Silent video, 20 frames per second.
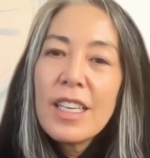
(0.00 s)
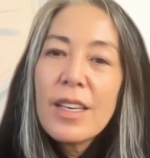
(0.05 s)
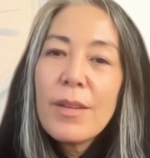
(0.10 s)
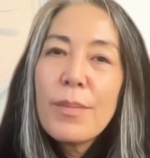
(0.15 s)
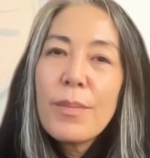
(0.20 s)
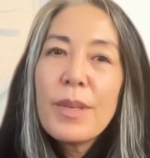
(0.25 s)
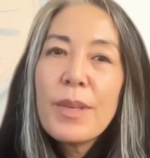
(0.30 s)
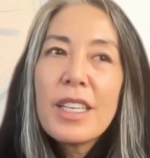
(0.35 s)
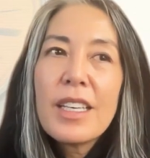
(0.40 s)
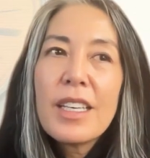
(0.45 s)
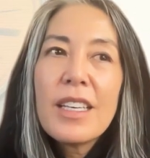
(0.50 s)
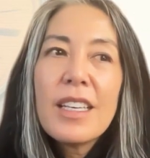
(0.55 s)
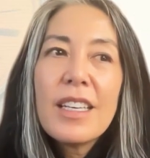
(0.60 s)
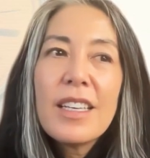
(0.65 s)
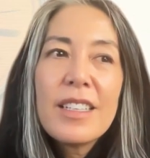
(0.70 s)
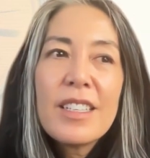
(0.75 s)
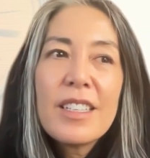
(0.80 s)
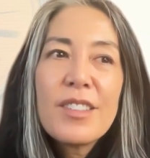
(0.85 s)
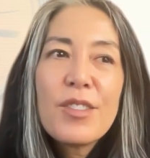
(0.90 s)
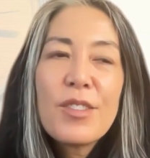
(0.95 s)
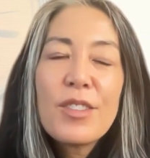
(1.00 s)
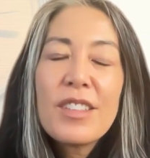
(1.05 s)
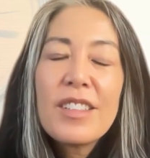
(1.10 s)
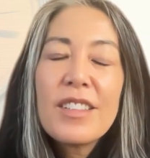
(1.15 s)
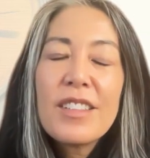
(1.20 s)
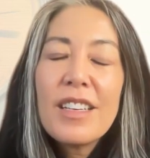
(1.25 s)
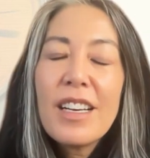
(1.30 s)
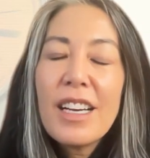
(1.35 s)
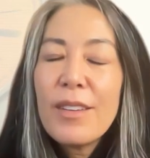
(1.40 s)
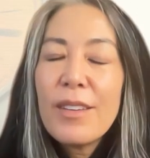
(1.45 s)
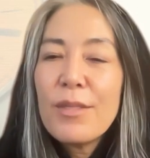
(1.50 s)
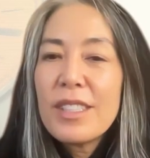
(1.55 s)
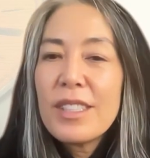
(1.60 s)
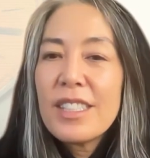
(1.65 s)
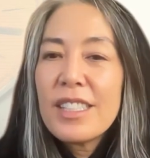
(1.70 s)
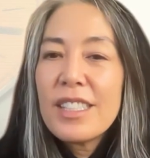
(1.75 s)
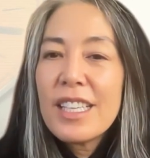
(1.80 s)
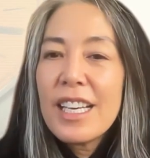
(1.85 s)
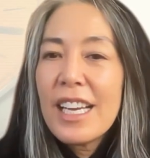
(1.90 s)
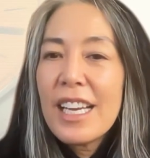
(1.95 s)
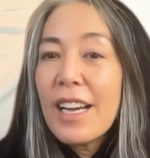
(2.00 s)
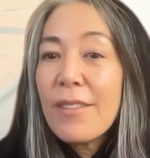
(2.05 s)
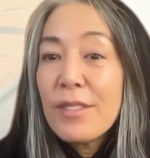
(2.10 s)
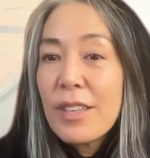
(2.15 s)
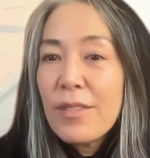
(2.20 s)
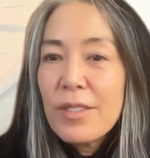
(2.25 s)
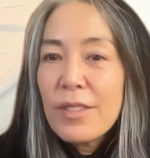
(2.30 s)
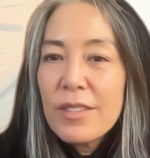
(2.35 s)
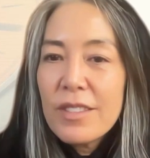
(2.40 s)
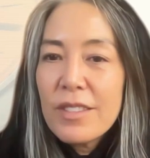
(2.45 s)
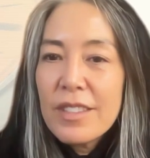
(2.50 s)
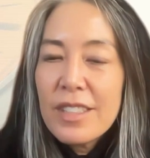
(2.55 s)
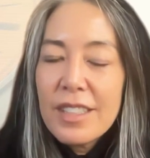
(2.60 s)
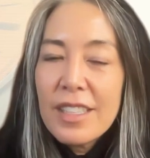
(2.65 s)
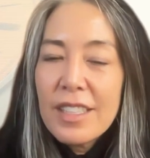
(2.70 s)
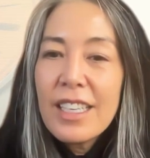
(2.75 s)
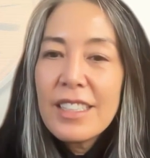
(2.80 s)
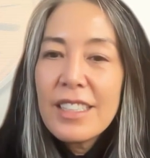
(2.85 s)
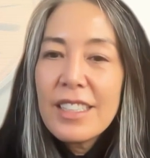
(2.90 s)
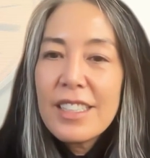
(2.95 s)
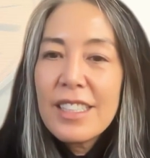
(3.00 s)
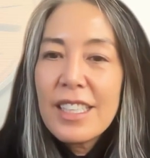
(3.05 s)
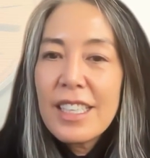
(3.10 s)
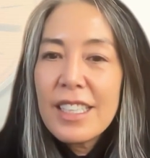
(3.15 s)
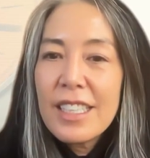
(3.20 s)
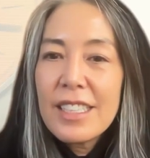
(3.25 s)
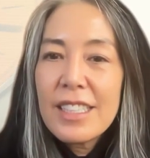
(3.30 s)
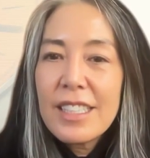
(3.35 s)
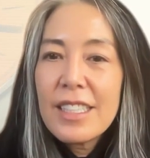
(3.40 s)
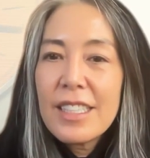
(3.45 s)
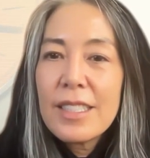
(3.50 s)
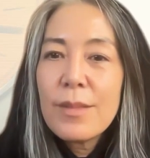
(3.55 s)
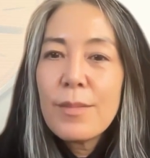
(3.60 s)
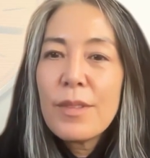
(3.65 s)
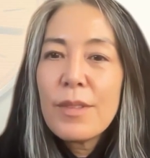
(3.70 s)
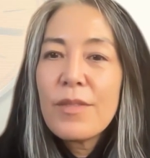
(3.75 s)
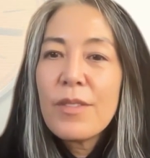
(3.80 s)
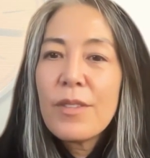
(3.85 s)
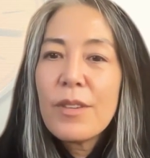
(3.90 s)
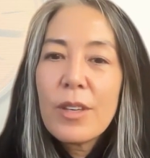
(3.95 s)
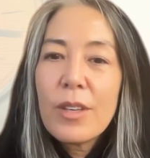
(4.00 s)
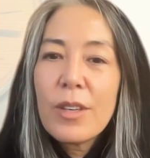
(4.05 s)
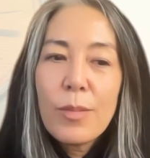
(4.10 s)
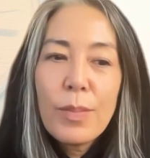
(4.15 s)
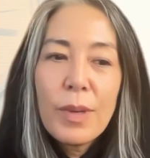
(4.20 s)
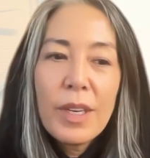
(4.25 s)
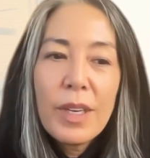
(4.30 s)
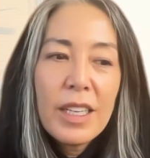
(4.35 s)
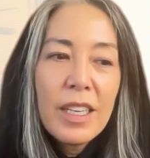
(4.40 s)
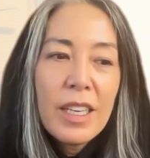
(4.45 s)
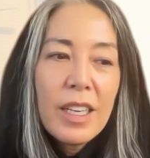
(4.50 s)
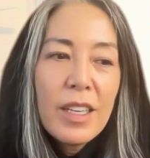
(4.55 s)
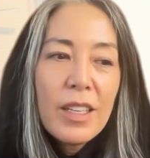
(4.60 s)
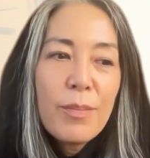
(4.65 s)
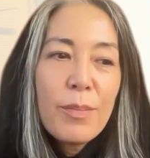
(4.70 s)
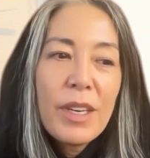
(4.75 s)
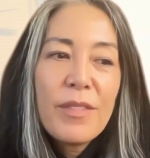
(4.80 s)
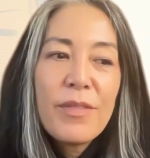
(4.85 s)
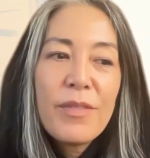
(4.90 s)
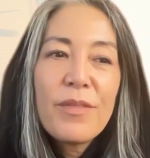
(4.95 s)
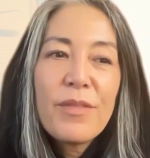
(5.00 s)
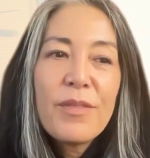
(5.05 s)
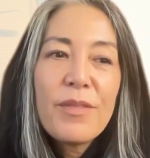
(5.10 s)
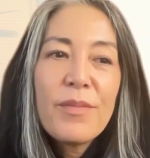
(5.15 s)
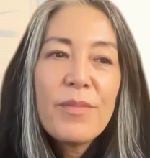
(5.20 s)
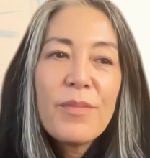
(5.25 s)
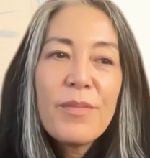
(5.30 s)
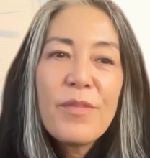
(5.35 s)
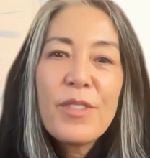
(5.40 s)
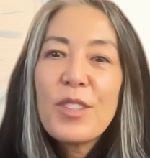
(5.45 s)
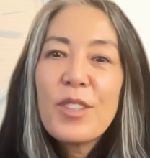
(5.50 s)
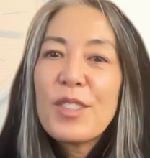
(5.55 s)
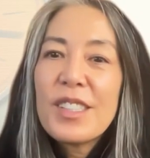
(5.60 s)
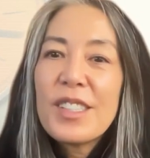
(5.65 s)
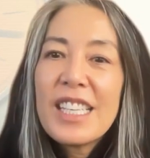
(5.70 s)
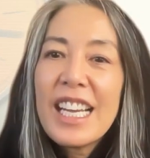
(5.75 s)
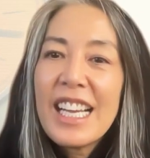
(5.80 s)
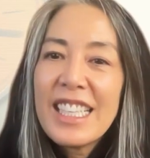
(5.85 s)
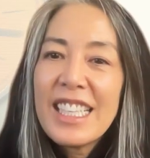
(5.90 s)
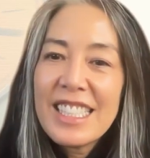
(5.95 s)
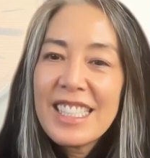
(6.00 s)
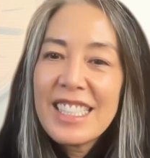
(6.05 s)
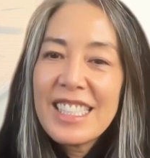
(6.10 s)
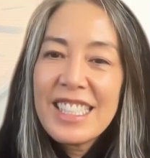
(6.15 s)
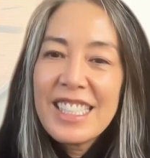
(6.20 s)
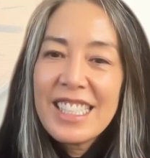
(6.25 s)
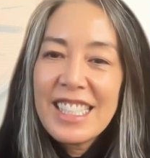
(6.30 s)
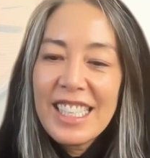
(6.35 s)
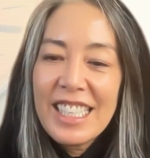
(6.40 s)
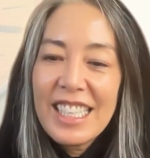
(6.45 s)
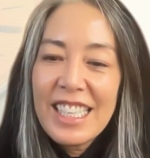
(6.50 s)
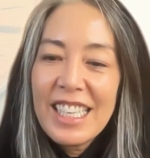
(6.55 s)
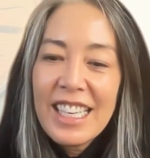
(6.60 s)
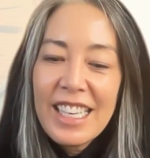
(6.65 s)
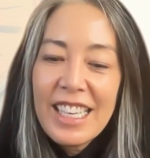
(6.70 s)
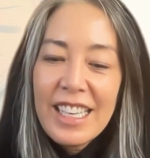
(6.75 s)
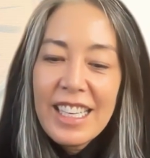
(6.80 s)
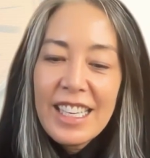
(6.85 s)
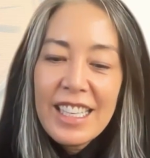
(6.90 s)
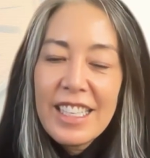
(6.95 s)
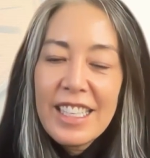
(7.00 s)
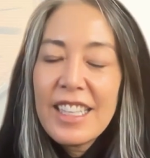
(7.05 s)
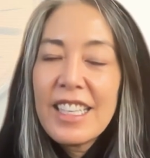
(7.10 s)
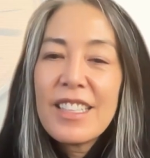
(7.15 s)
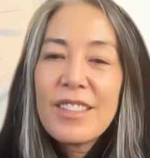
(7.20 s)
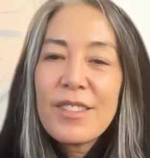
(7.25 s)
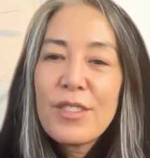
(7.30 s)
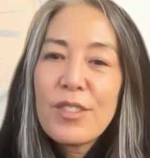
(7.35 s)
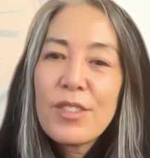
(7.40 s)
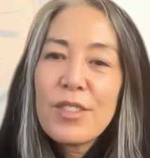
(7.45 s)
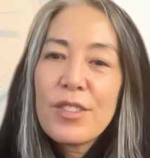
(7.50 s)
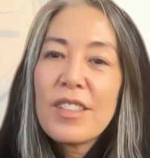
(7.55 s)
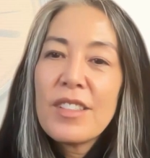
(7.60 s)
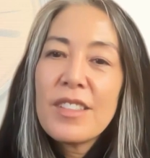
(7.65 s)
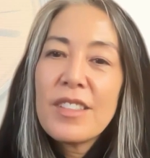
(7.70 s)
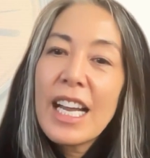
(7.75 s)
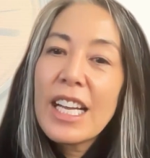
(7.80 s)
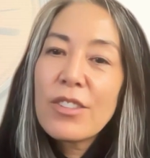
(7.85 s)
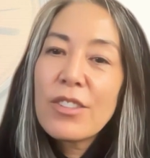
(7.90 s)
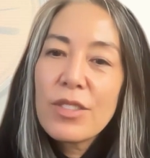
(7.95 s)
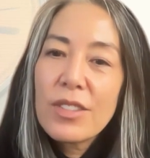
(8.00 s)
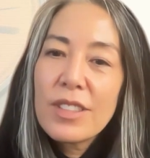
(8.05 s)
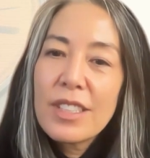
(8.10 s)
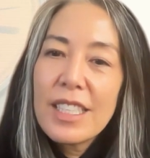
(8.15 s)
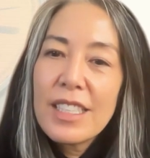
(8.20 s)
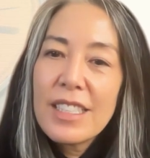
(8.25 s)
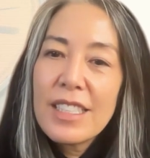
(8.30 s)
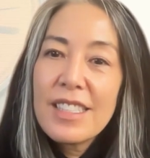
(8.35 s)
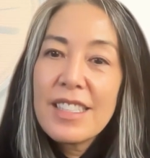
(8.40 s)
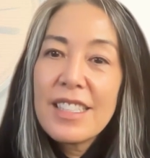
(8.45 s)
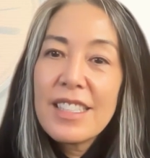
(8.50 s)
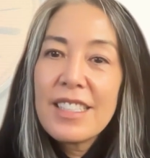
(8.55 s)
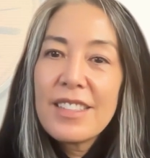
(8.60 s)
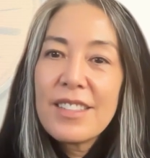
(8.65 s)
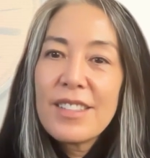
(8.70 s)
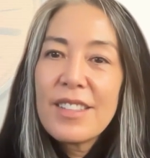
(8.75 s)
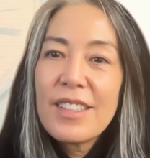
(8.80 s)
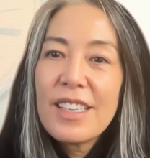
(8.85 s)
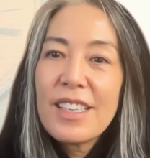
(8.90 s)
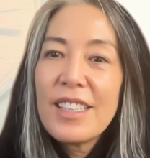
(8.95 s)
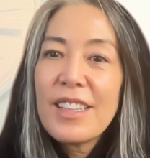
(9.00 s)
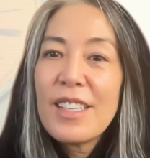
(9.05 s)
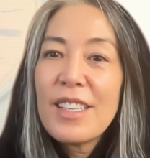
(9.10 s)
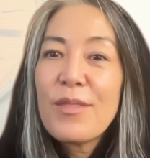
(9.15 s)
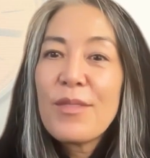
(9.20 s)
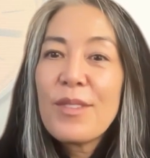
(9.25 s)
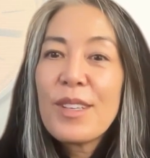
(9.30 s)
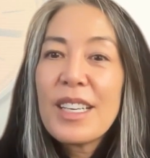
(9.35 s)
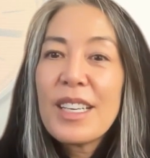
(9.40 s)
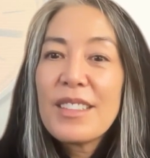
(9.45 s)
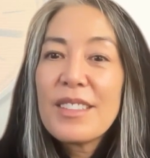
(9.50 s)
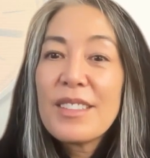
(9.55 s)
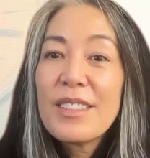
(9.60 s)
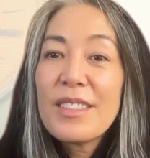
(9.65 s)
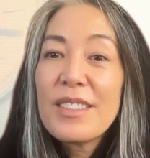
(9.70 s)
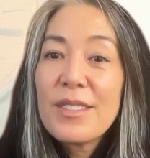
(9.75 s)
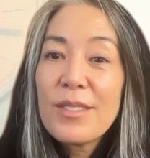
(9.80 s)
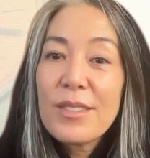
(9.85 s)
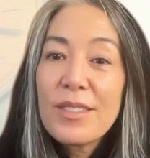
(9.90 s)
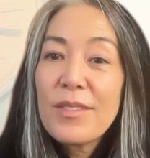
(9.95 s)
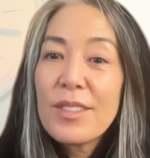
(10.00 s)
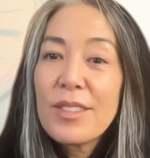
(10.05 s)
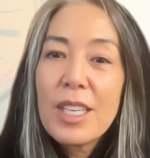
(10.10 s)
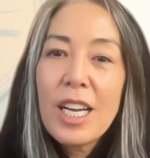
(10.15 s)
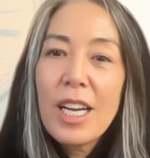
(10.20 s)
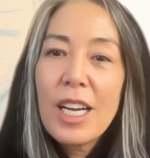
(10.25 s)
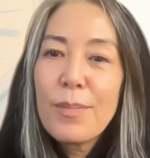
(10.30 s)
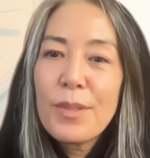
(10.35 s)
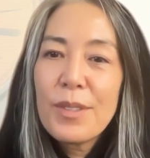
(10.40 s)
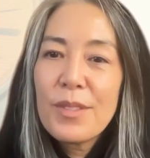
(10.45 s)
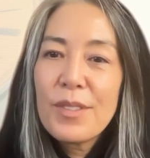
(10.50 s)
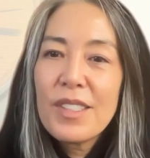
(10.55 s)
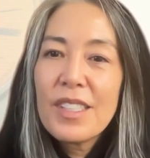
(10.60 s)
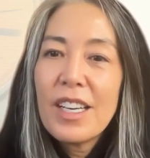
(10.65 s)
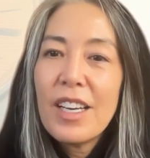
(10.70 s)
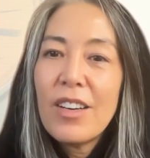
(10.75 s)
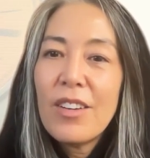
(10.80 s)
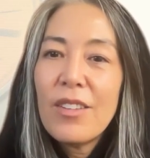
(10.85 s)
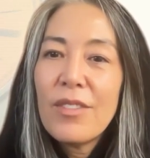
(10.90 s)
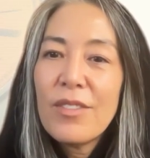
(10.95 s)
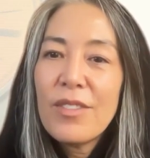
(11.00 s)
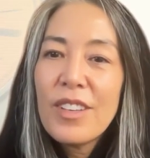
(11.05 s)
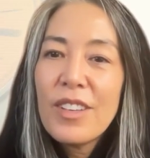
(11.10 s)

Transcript: Because you're, I would say, I've never designed a second season before, but my first tendency, and I think it's just a natural tendency, is to think that you've got to sort of top yourself.